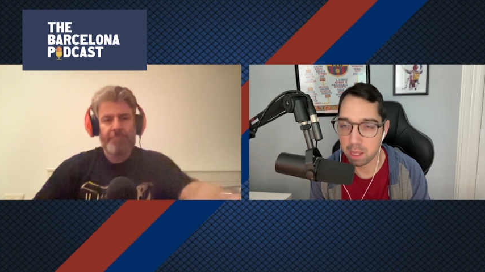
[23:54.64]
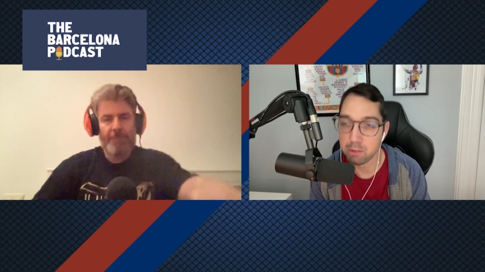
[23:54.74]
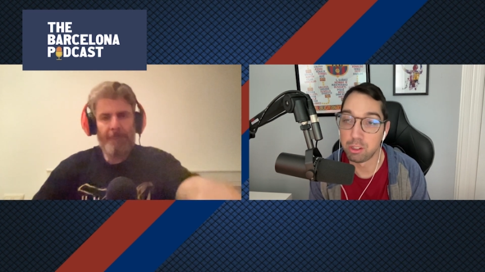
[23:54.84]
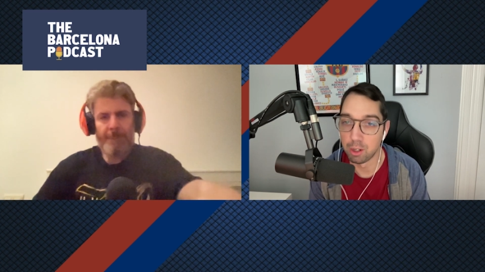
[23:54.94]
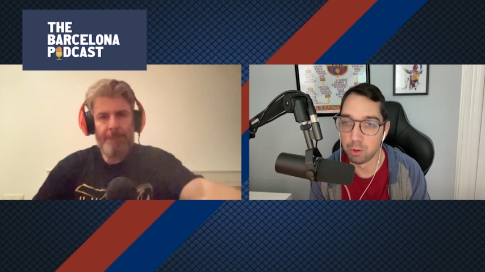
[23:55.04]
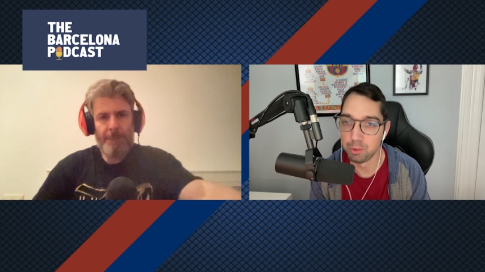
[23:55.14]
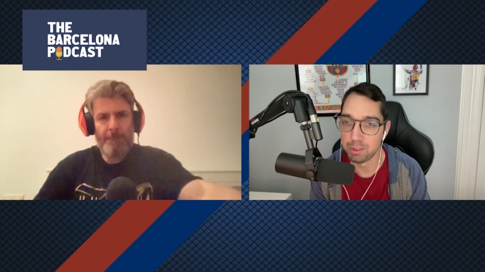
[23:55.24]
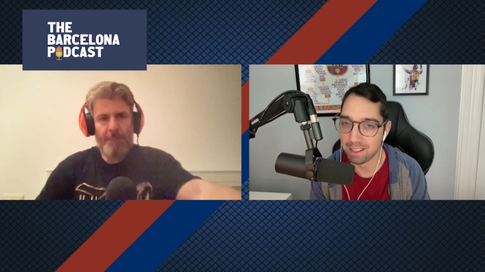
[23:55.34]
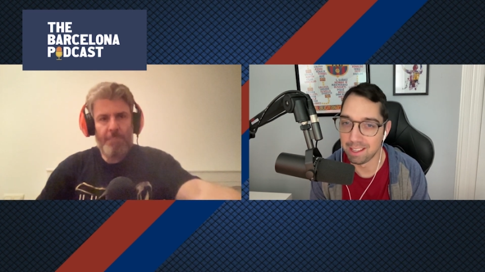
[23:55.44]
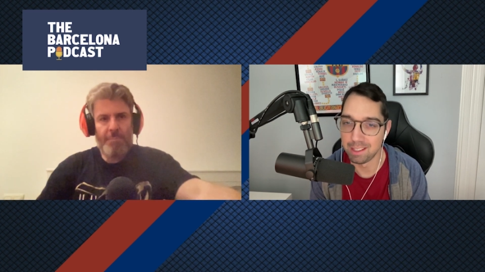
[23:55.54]
Speaker 1: Pedri
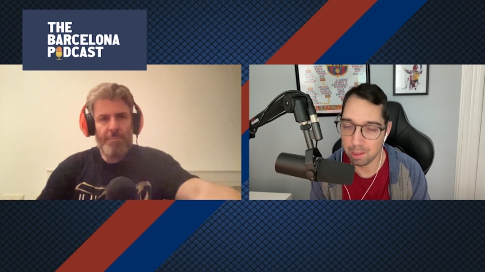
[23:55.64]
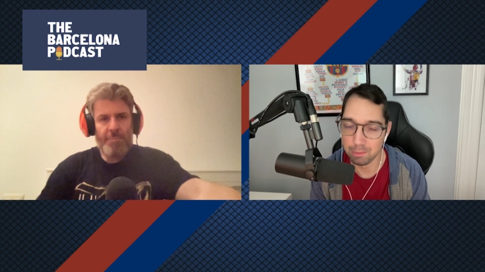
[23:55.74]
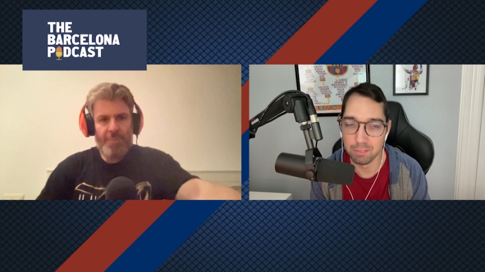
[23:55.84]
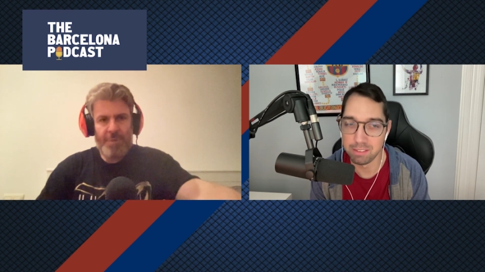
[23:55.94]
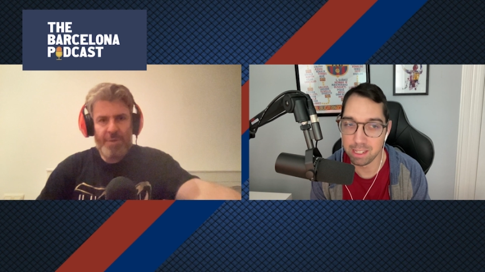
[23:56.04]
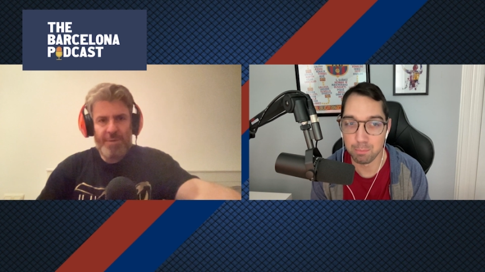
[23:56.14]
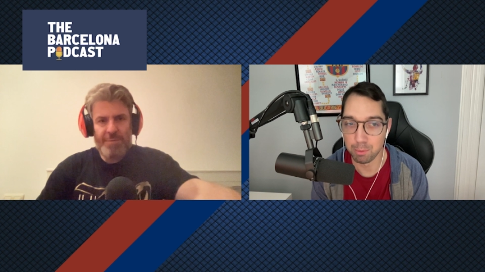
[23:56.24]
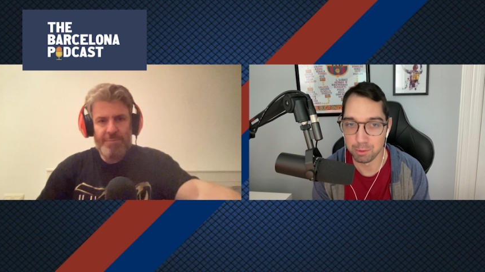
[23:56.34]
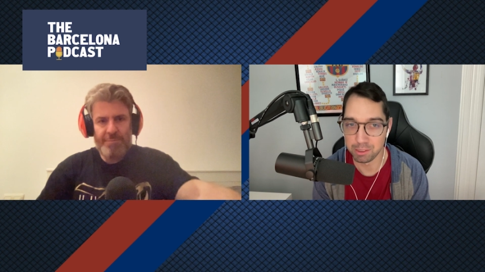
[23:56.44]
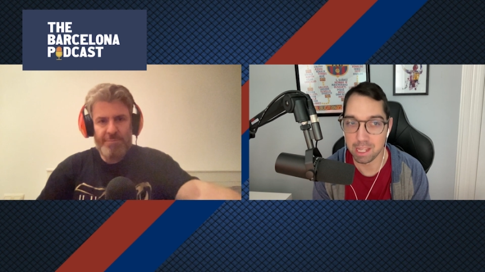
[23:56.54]
goes, as I would love to say
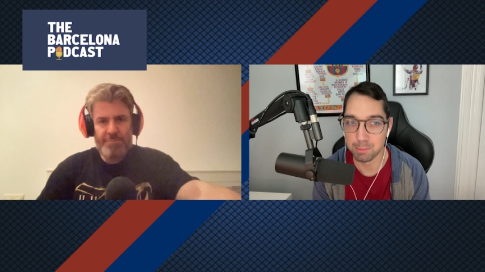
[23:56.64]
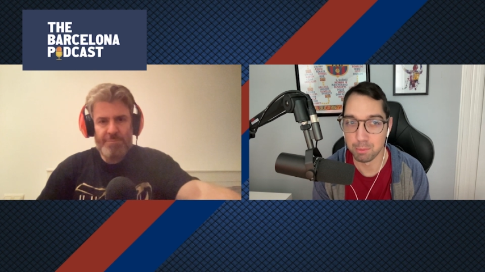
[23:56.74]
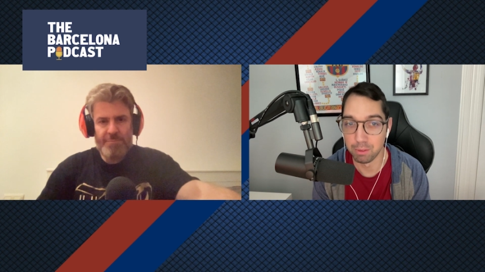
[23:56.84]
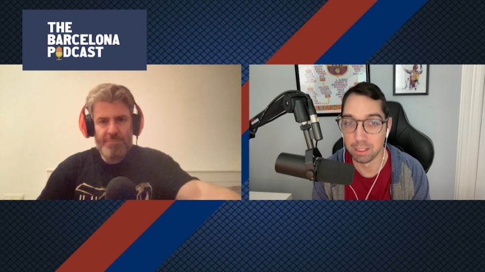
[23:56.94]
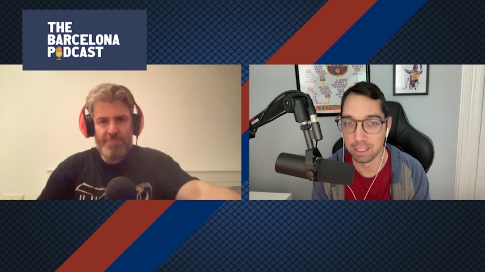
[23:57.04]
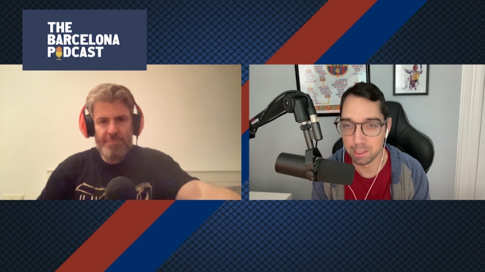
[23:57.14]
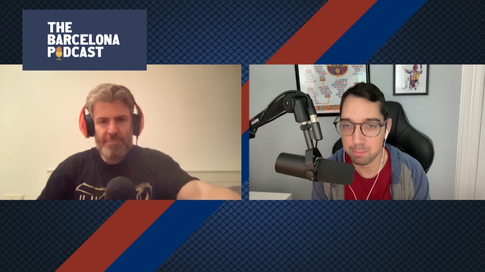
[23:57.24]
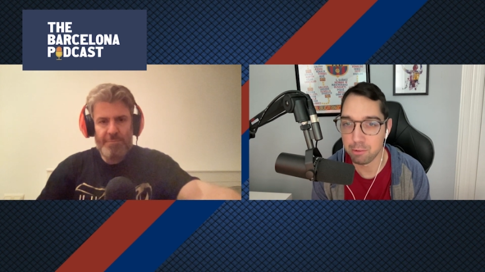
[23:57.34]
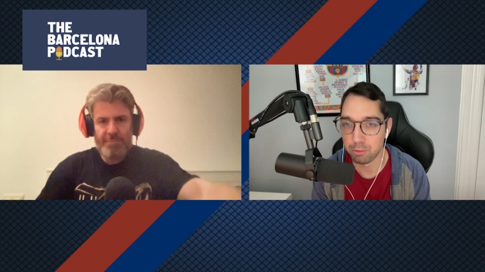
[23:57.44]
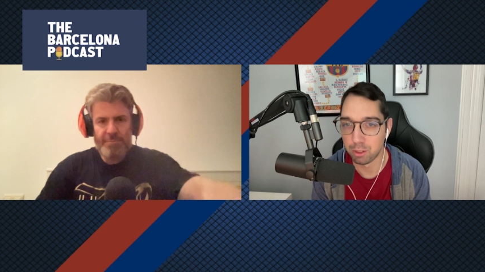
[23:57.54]
Busquets, but really, as
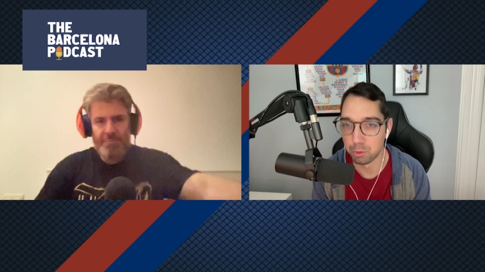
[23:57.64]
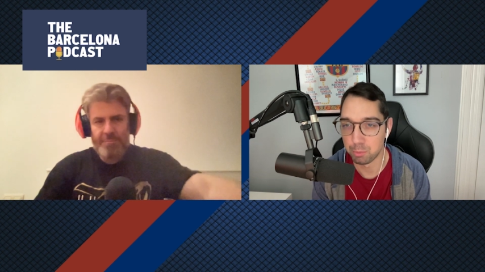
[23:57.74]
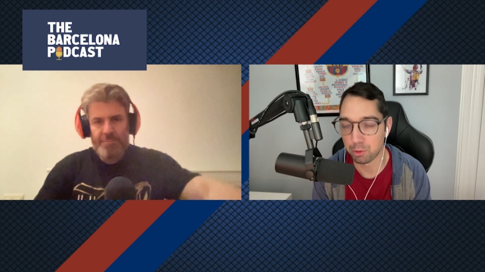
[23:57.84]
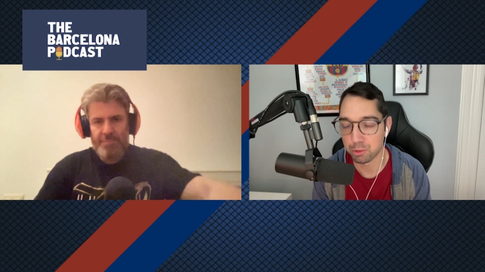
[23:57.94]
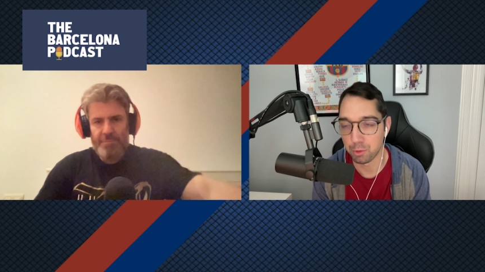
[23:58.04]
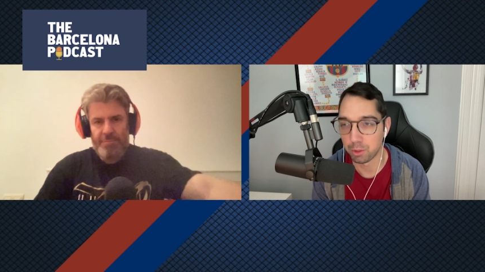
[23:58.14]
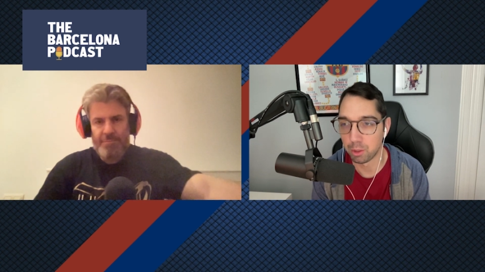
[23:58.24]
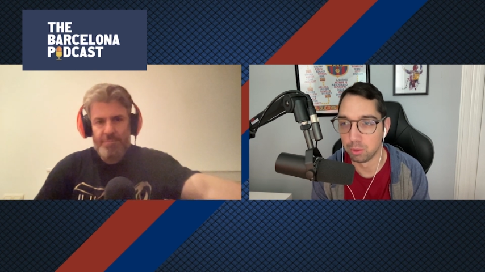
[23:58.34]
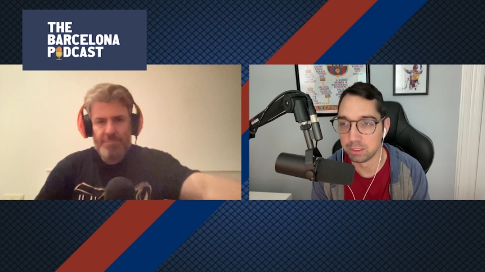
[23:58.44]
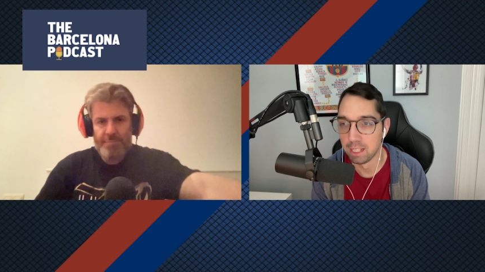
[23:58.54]
Pedri goes, Barcelona
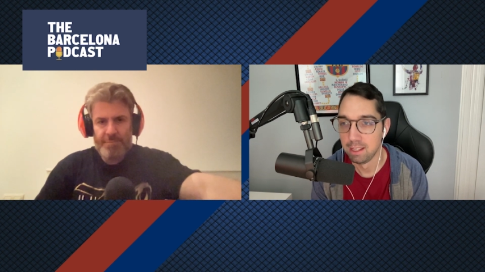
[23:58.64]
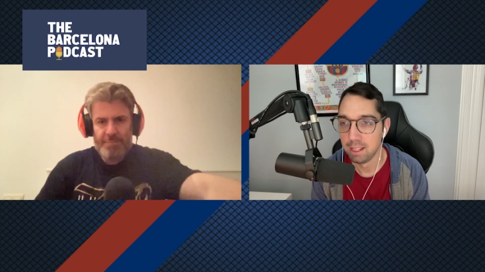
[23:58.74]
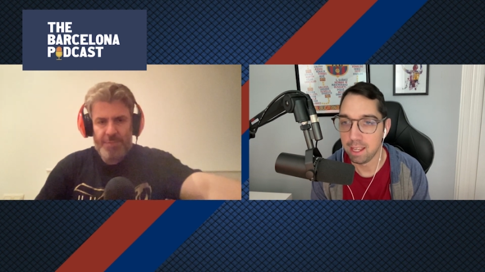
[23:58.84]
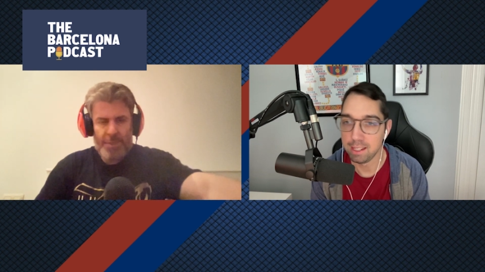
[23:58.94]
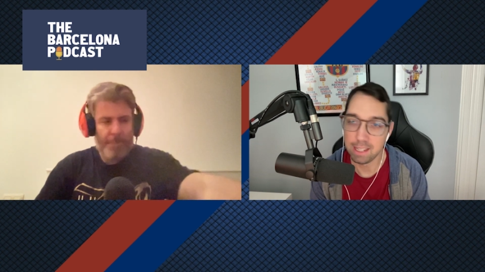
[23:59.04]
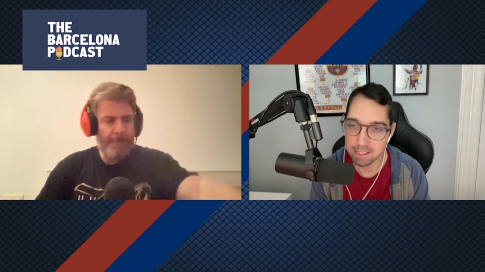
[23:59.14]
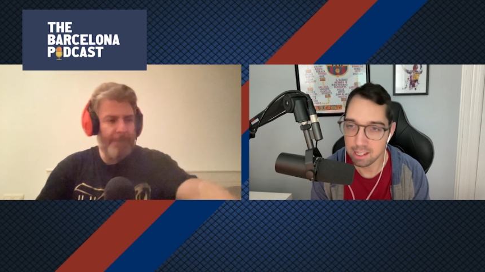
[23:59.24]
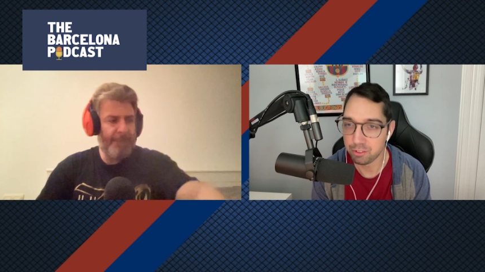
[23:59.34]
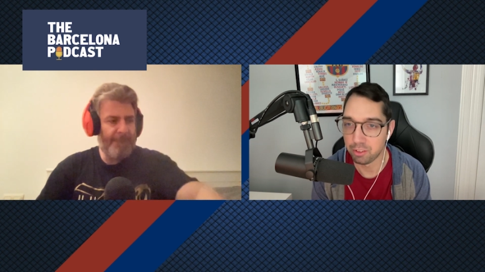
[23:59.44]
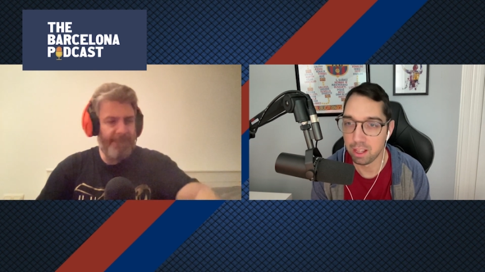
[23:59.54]
goes. And again,
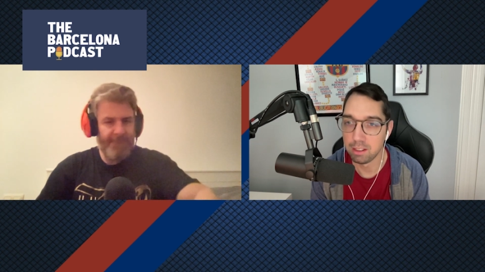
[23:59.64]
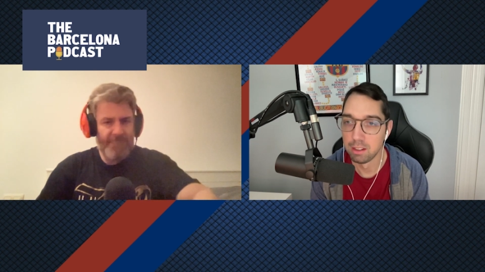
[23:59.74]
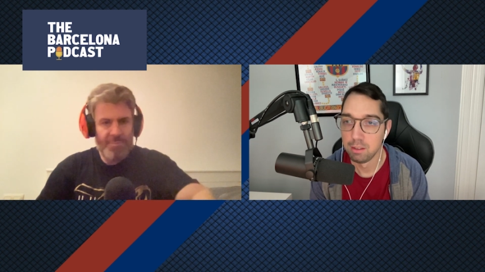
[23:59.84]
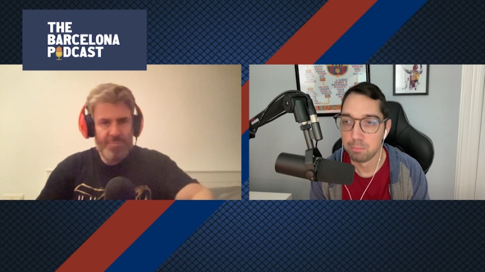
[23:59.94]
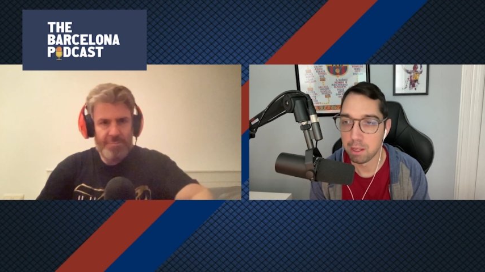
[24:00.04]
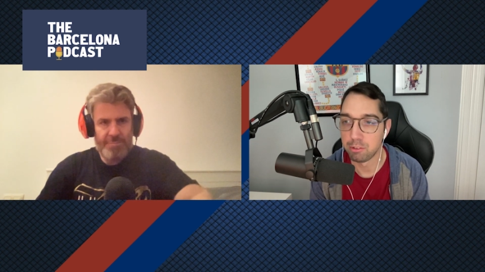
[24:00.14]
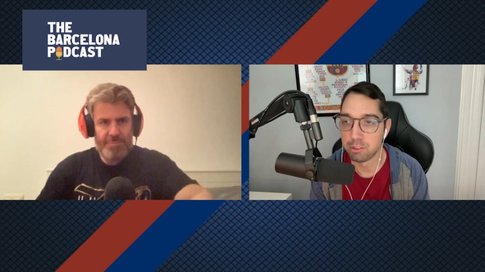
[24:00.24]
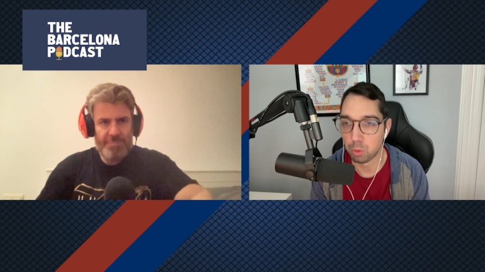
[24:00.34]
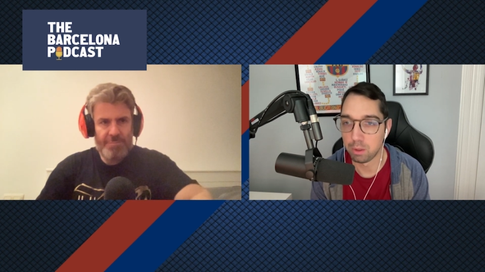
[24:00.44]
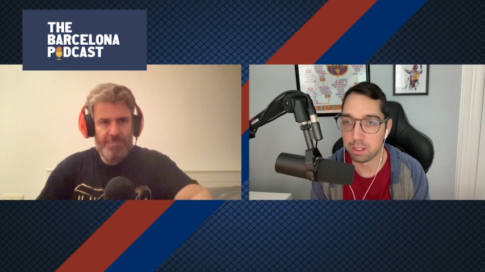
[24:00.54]
yesterday, Pedri
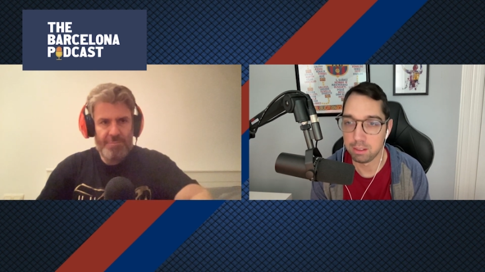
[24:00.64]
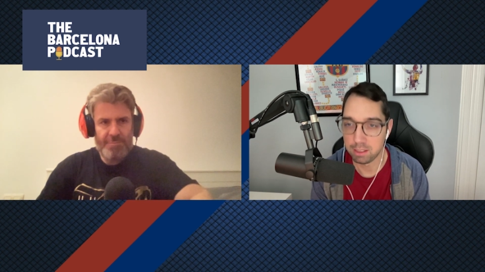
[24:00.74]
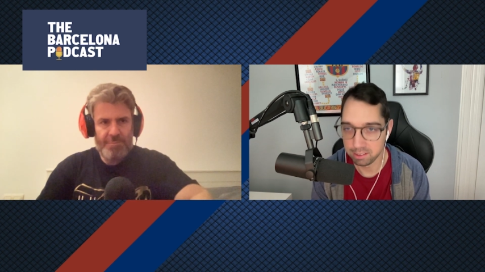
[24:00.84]
scoring in